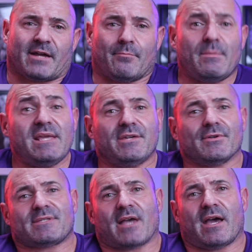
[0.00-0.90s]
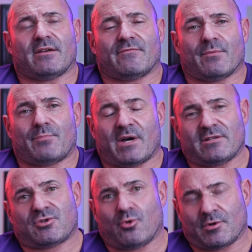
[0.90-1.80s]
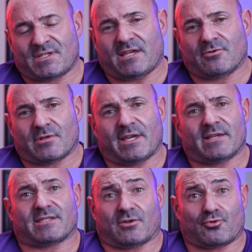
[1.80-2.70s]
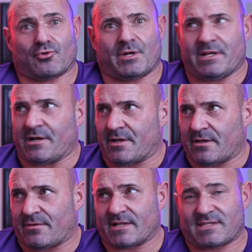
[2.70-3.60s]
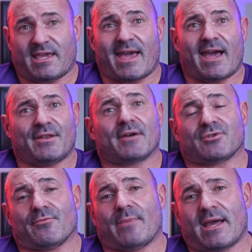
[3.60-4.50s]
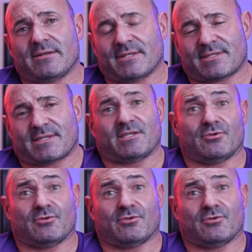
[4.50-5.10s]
kind of medial side of the butt towards the inner legs, the groin area, that's the adductor magnus.